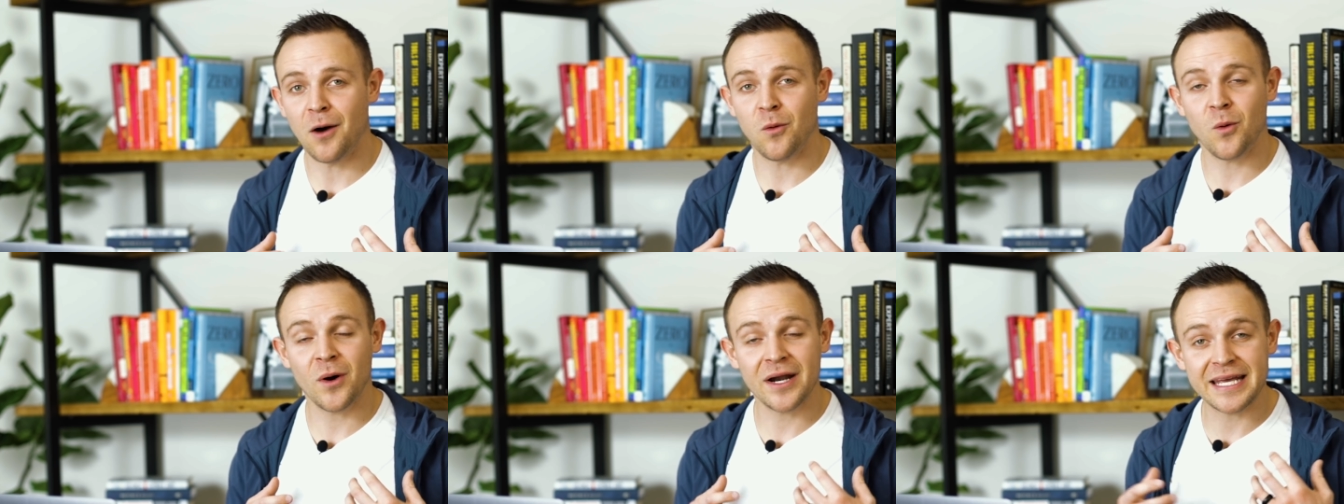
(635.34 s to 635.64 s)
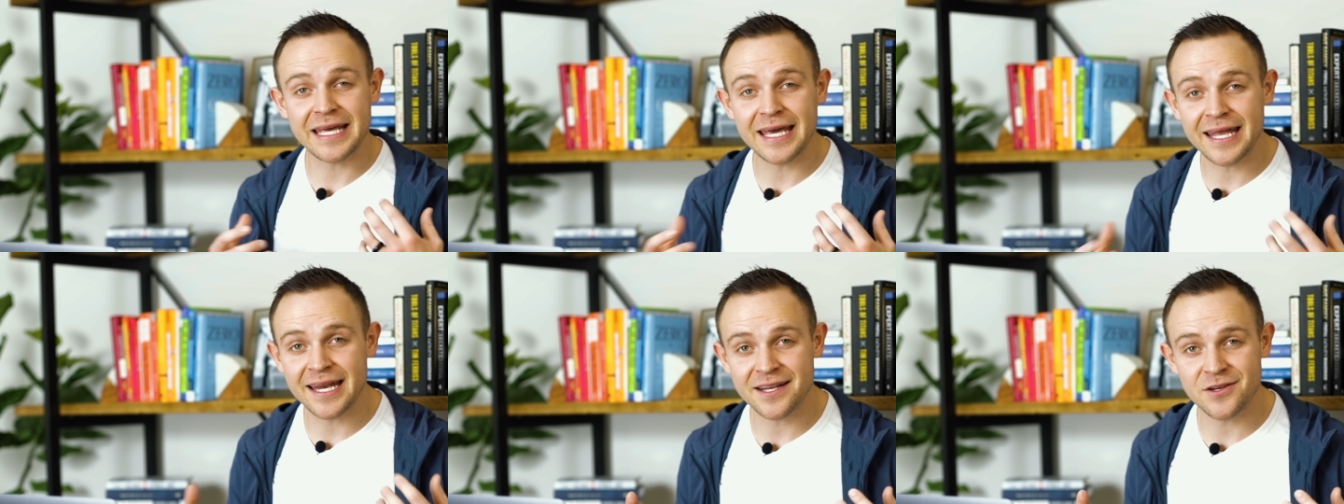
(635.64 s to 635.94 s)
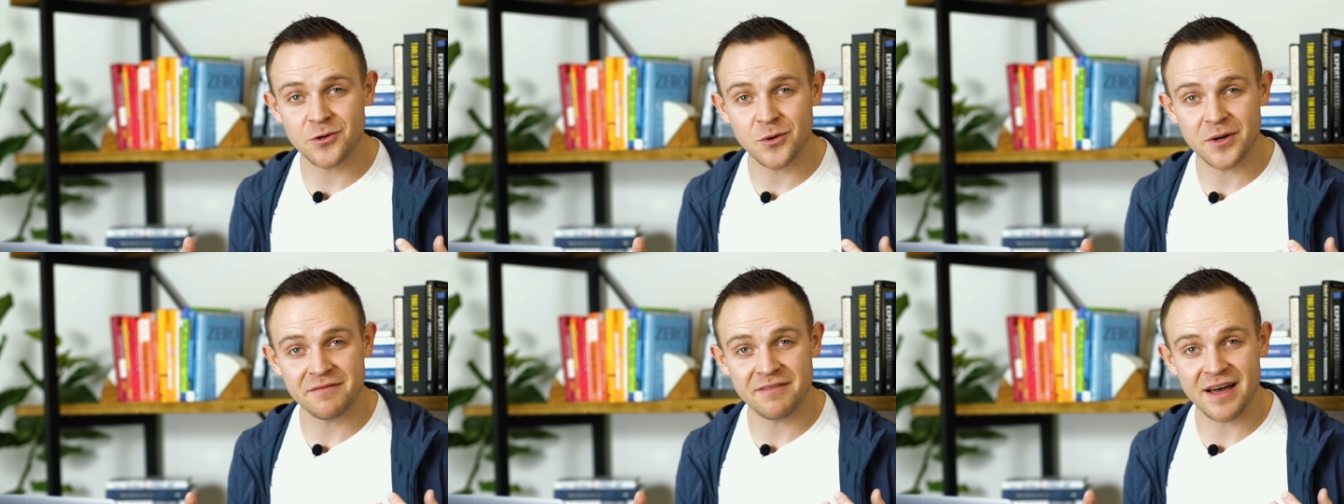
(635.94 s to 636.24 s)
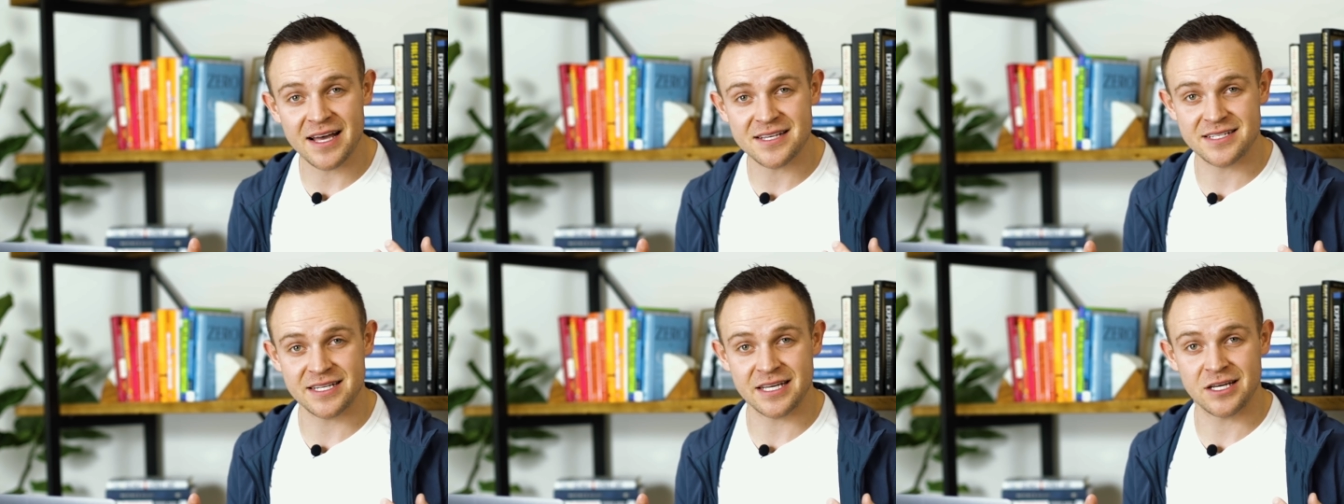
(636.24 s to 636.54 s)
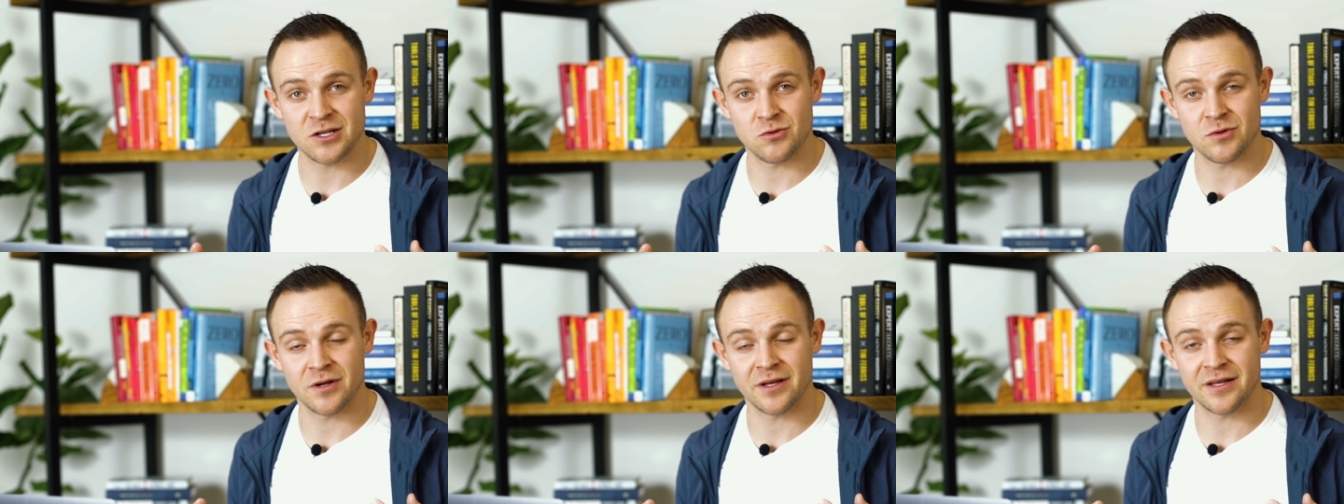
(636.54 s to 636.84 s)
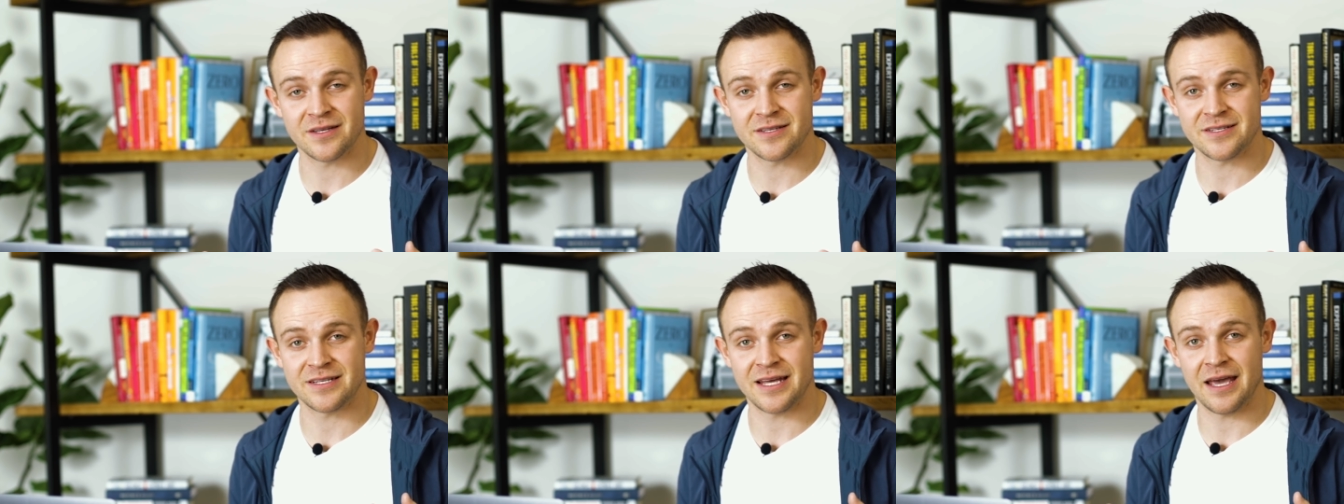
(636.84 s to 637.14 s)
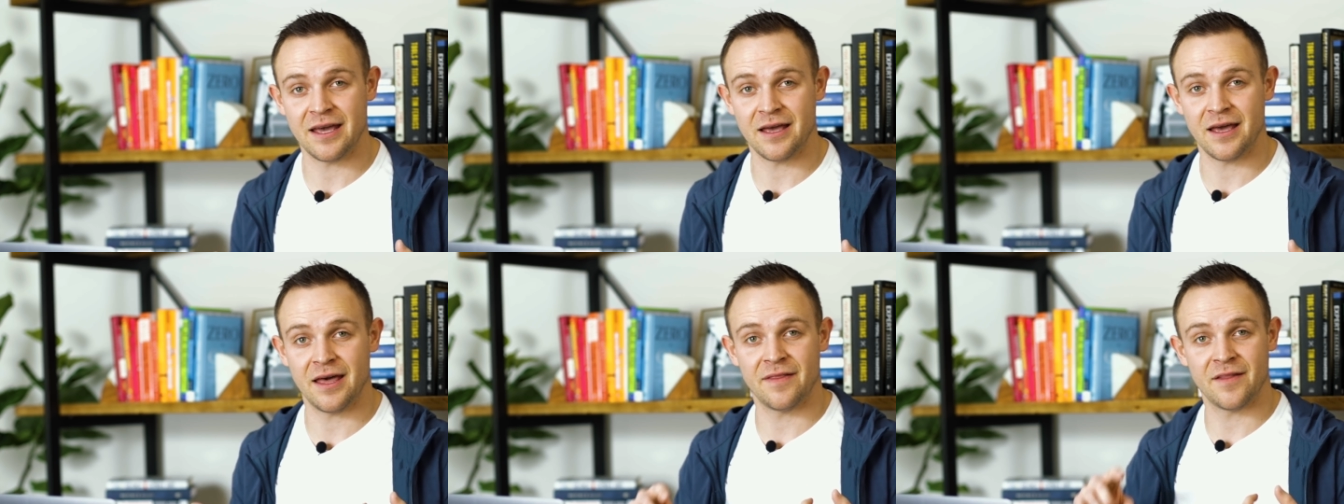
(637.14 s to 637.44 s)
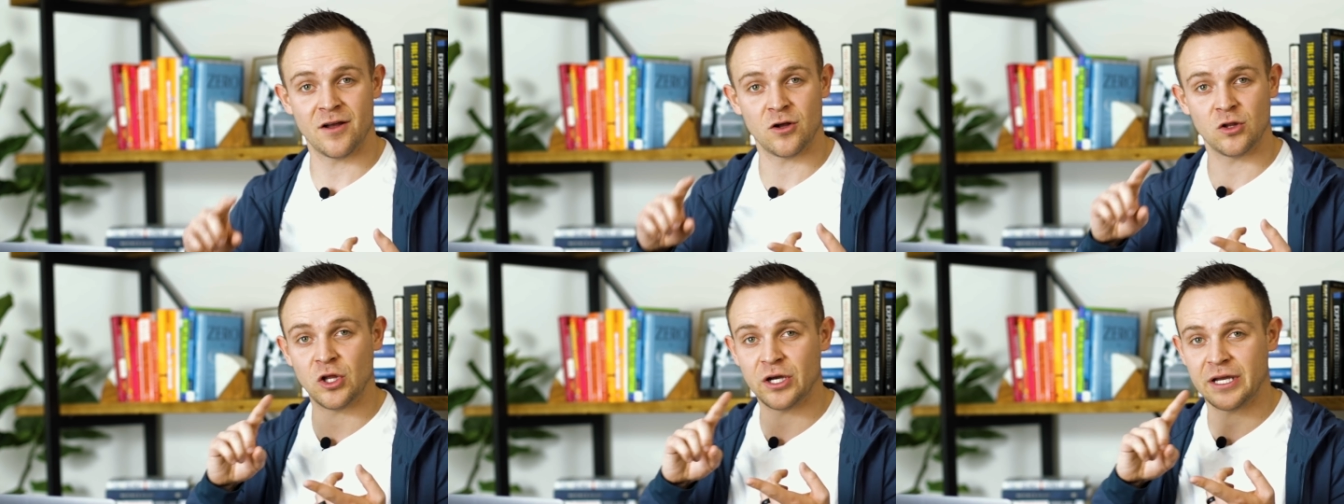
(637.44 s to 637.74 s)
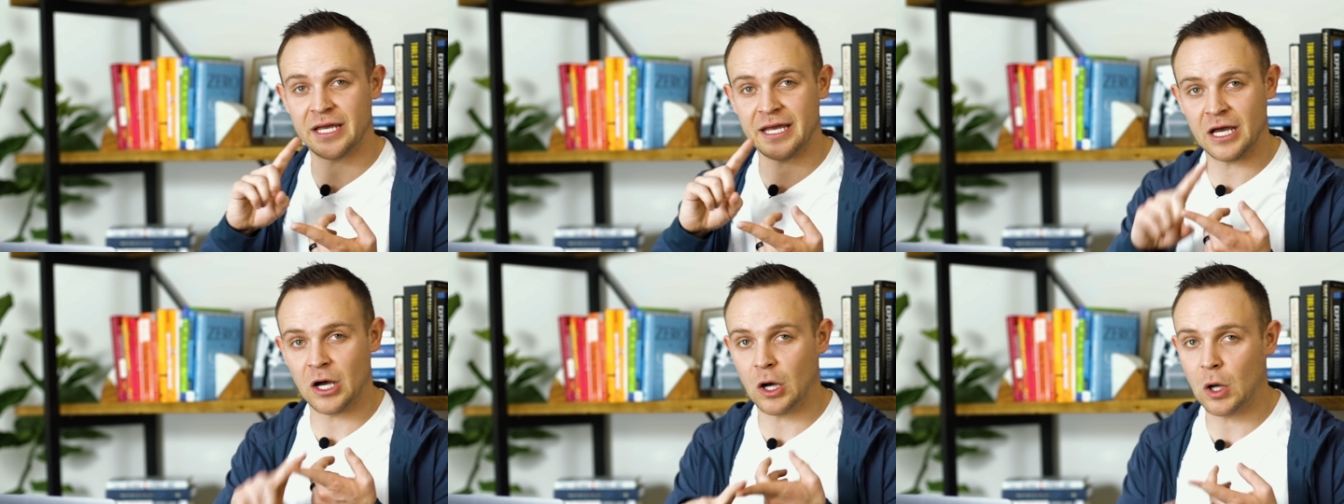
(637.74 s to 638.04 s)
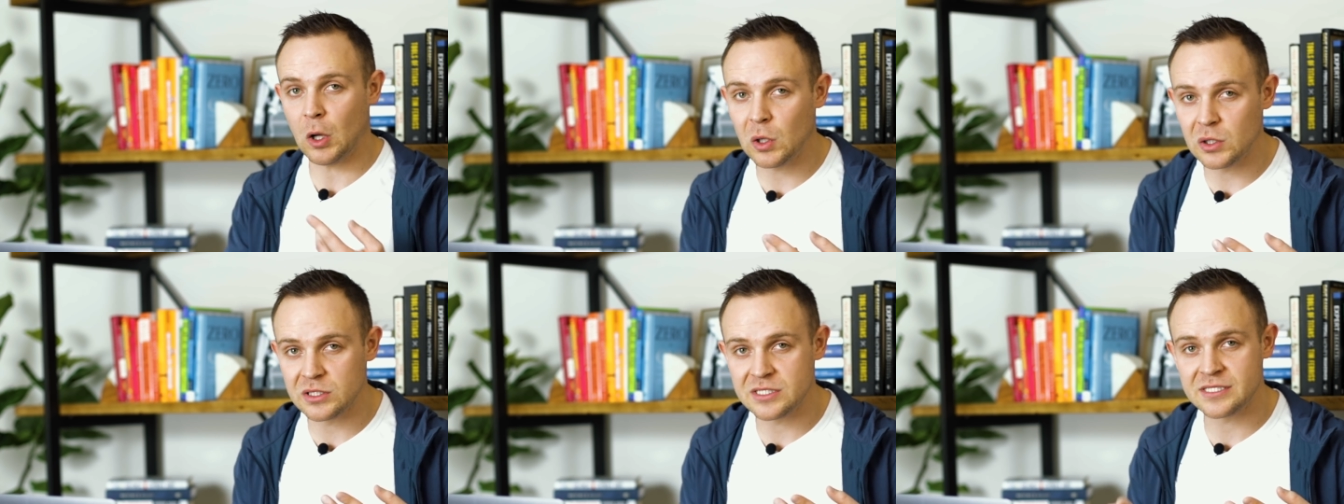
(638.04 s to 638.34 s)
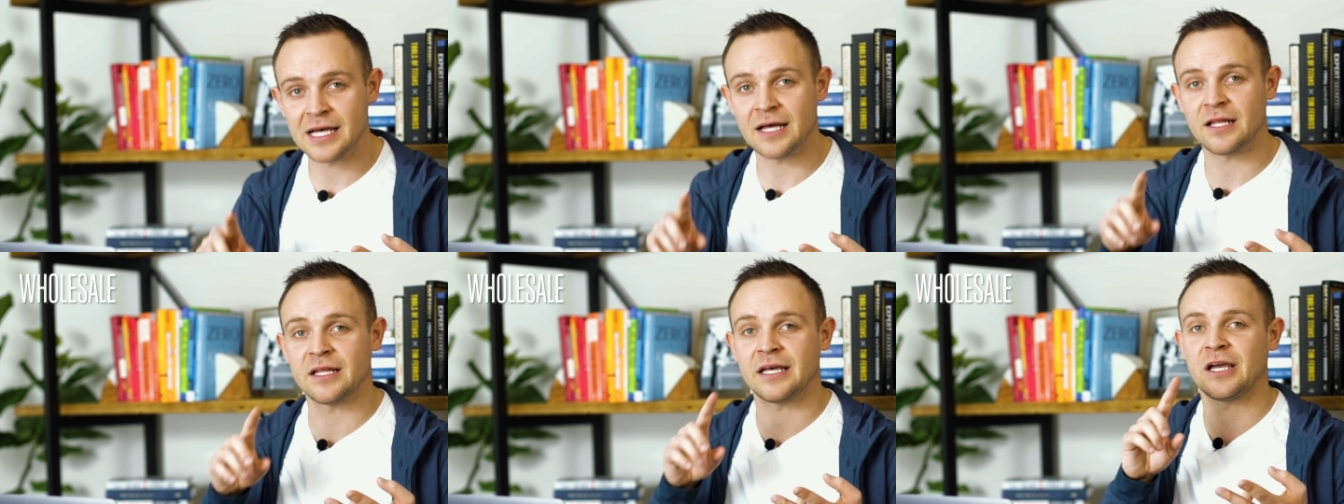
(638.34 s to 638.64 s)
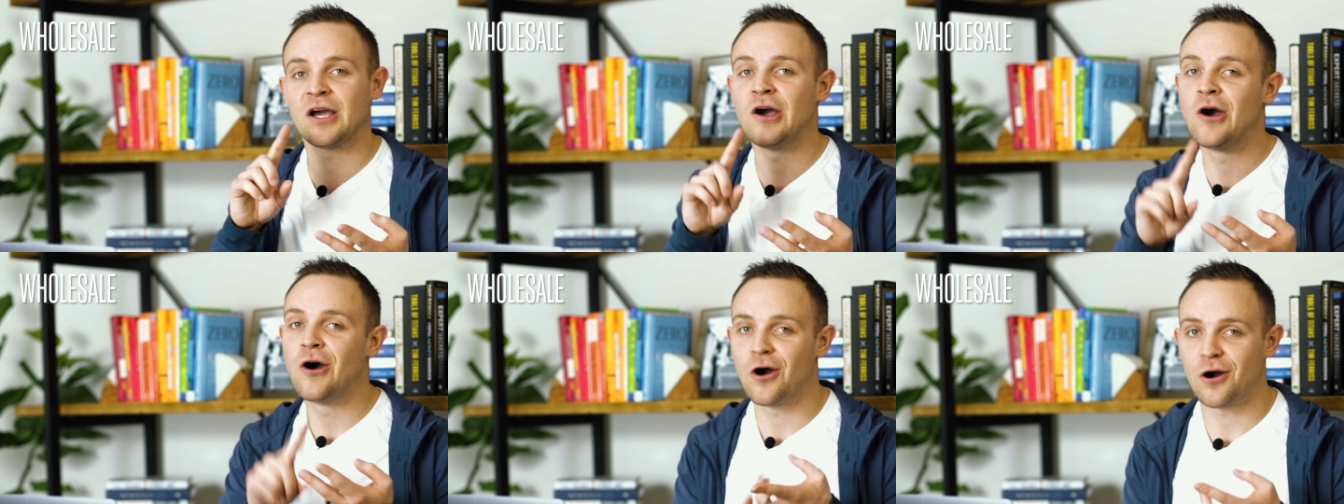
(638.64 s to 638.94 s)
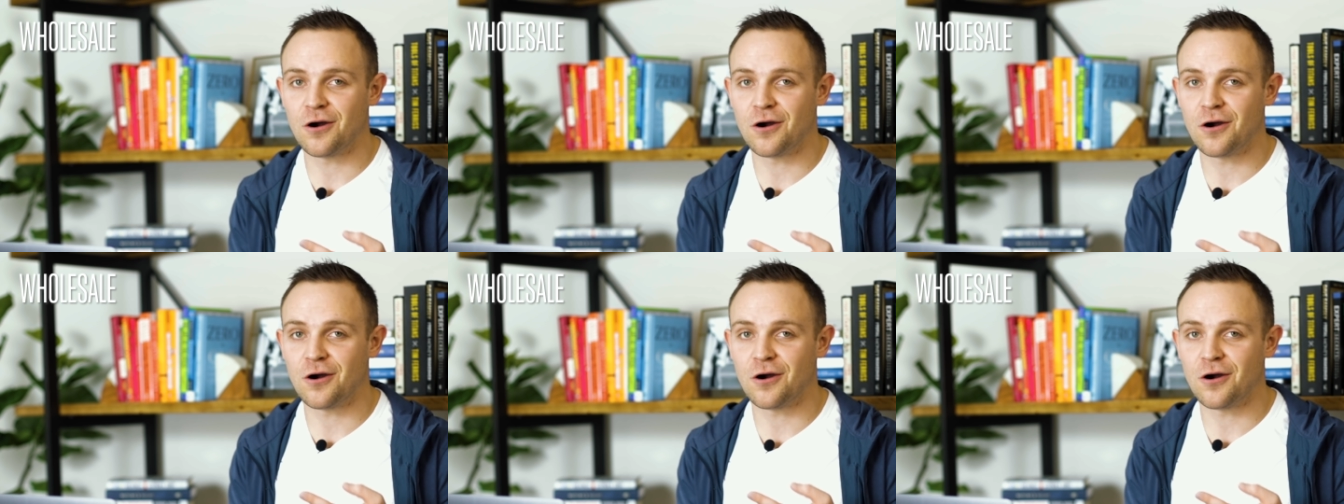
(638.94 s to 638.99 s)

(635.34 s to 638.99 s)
I want to get into investing in real estate and they're looking at wholesaling